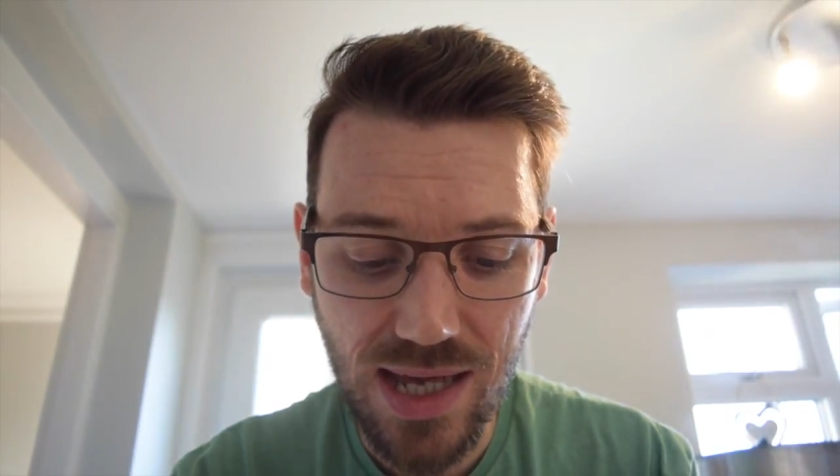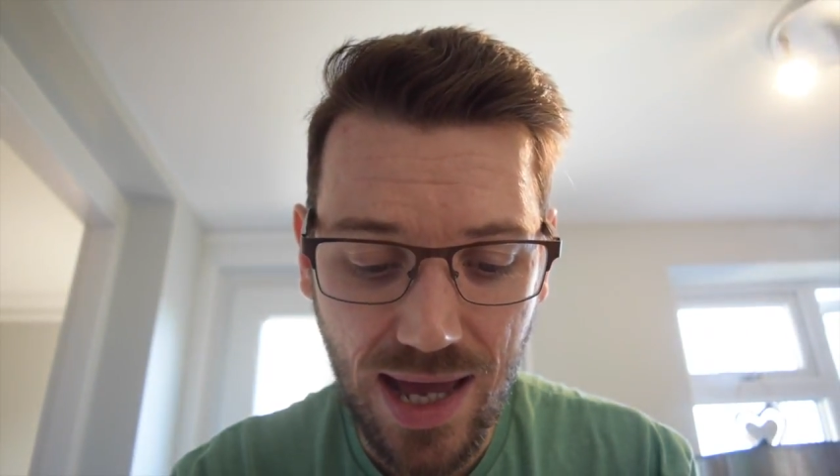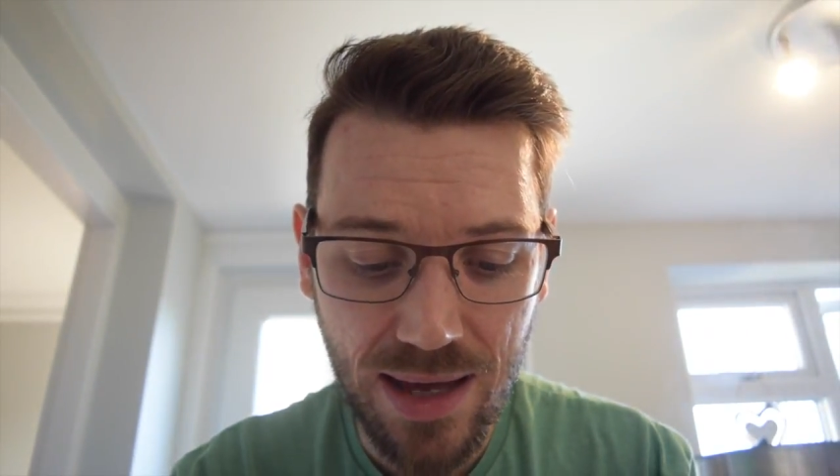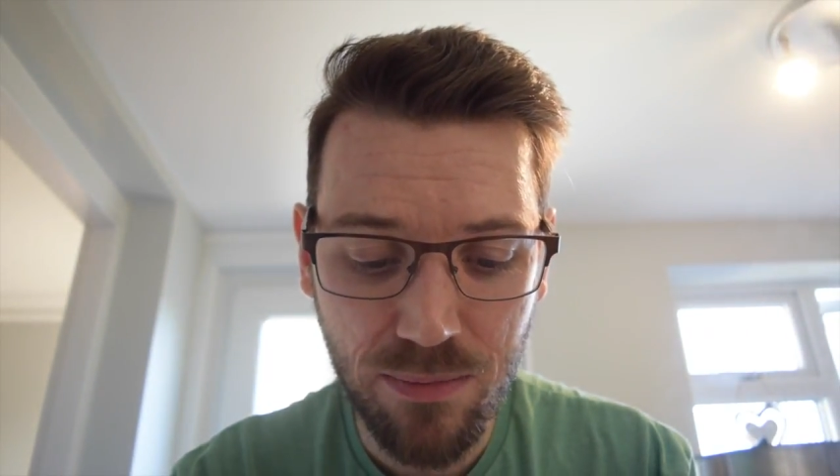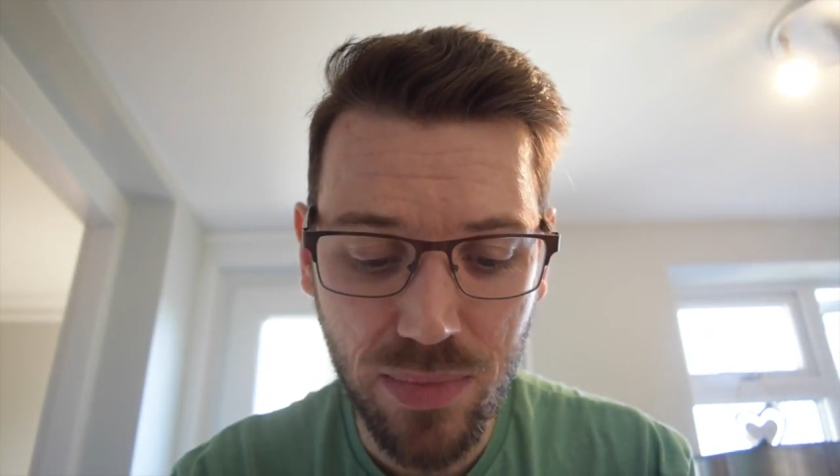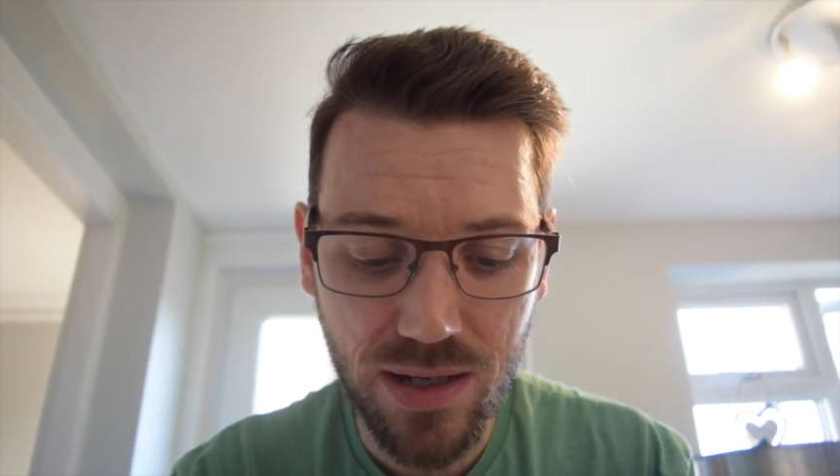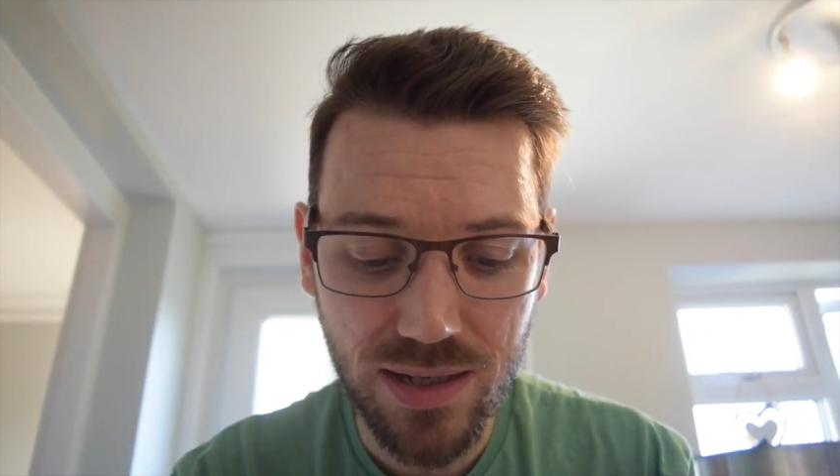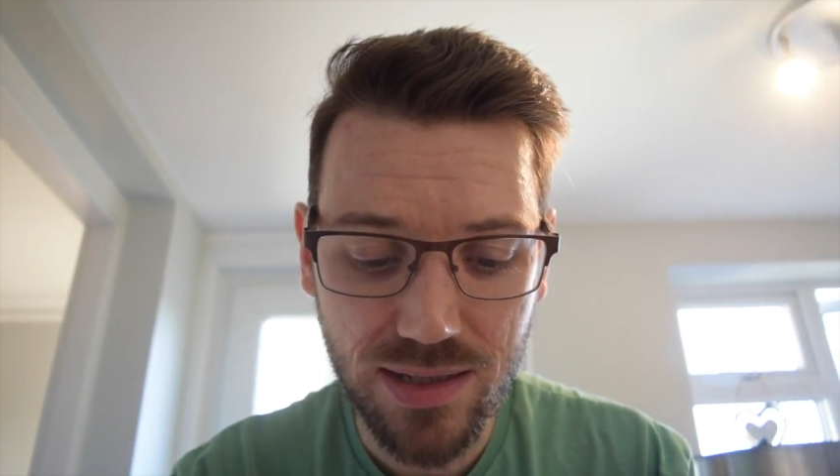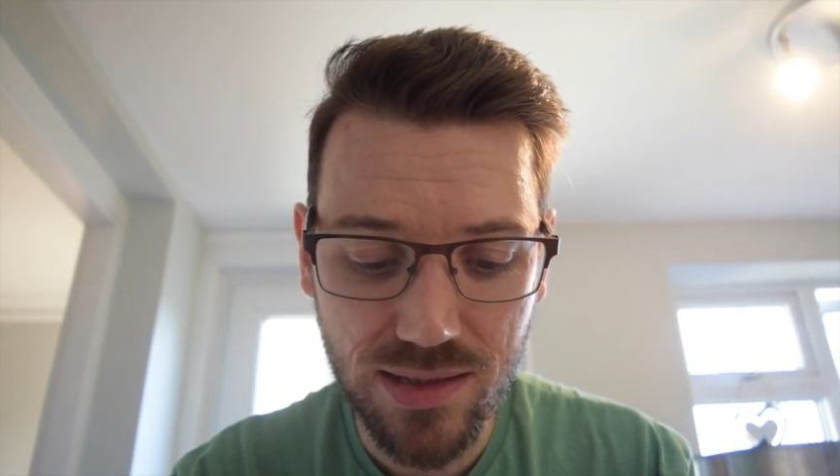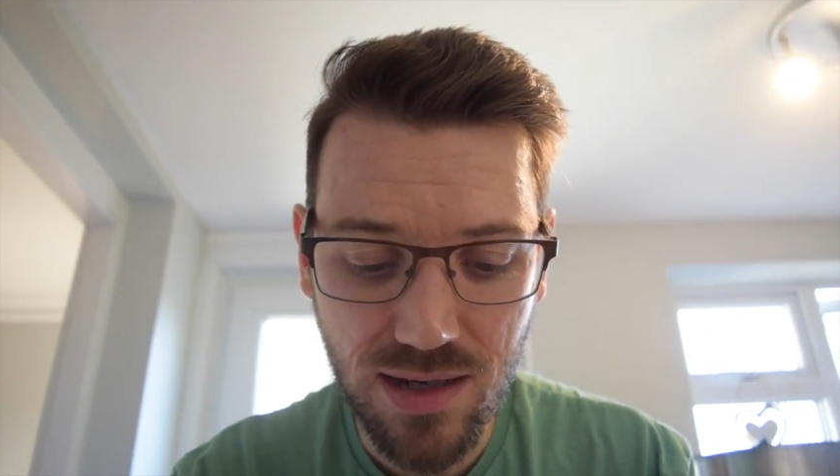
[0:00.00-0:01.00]

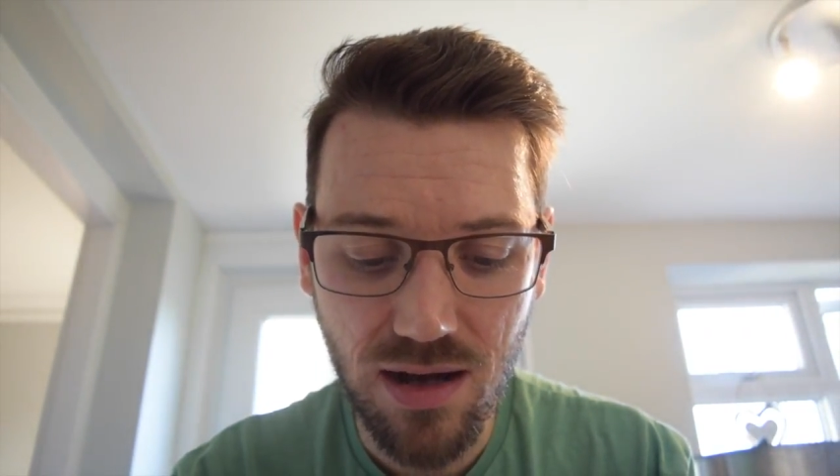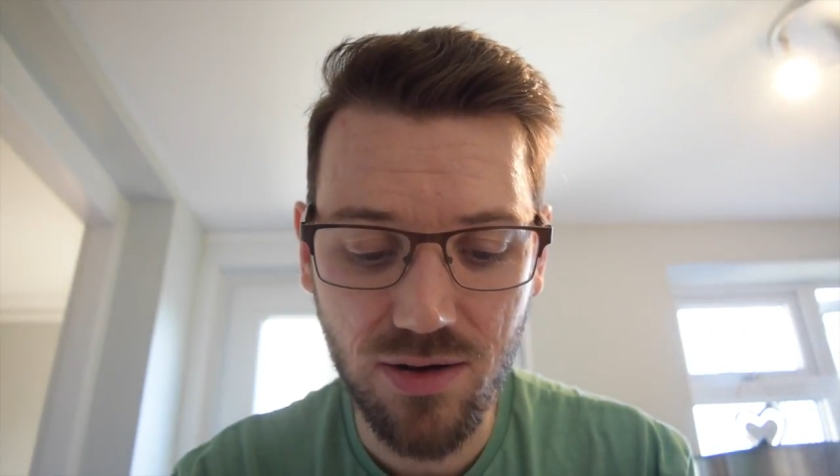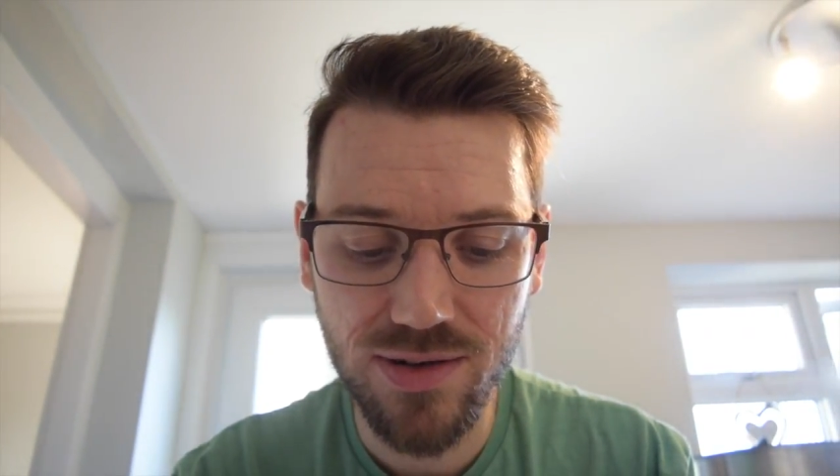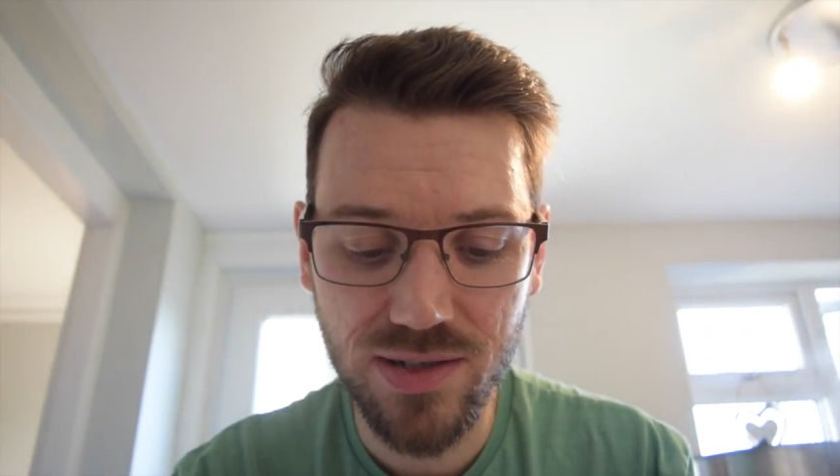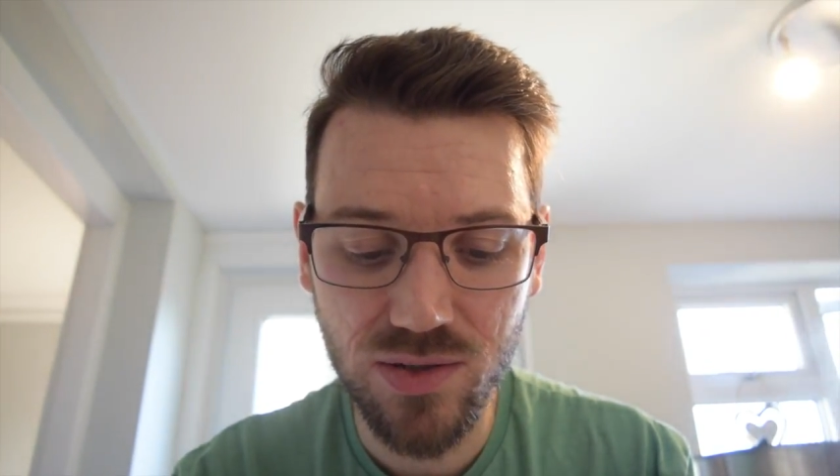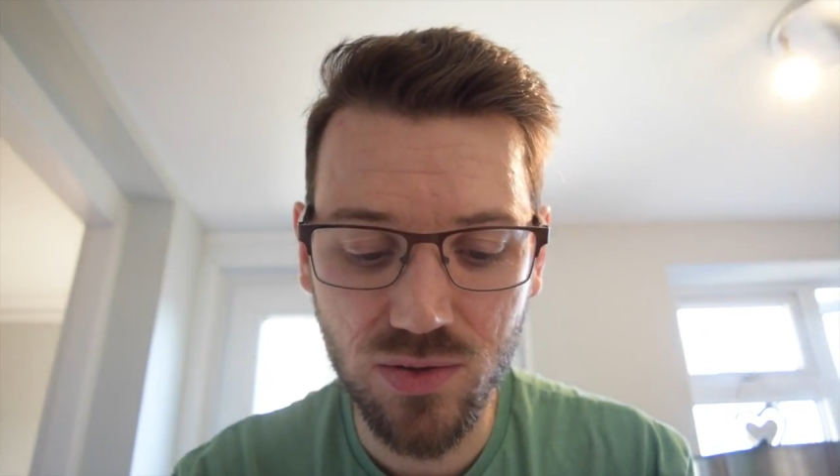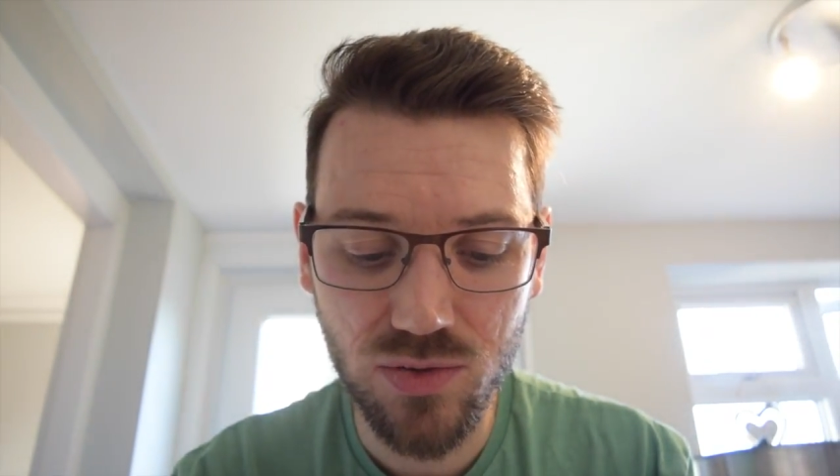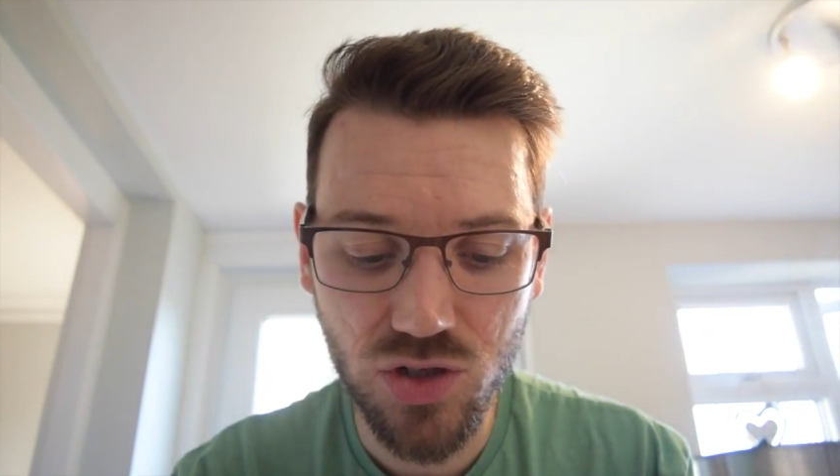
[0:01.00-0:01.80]
Amber, Dark Crystal,